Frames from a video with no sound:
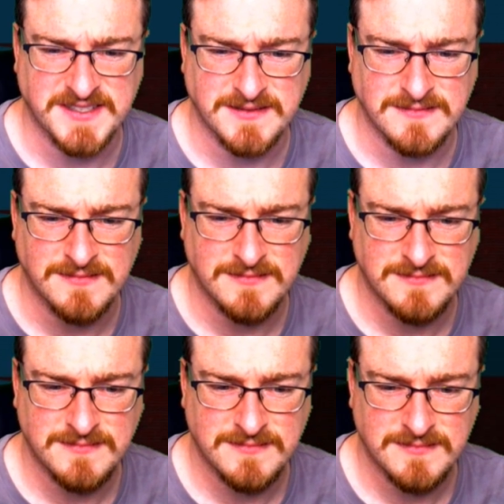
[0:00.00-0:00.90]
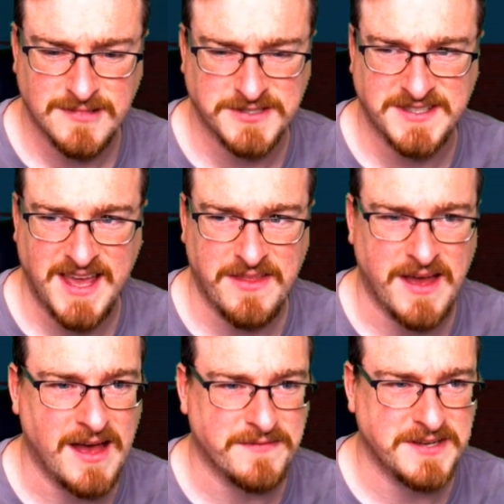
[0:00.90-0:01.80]
and lost the other
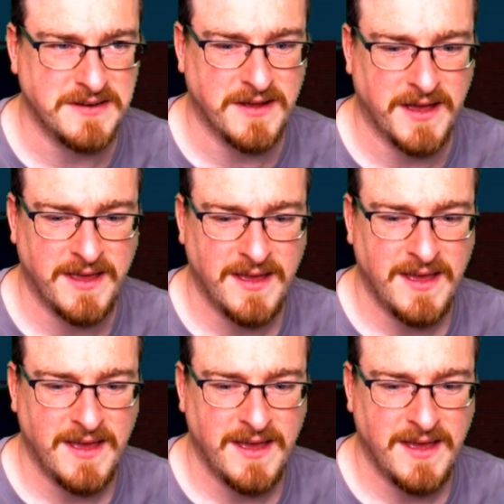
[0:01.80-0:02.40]
half, didn't I?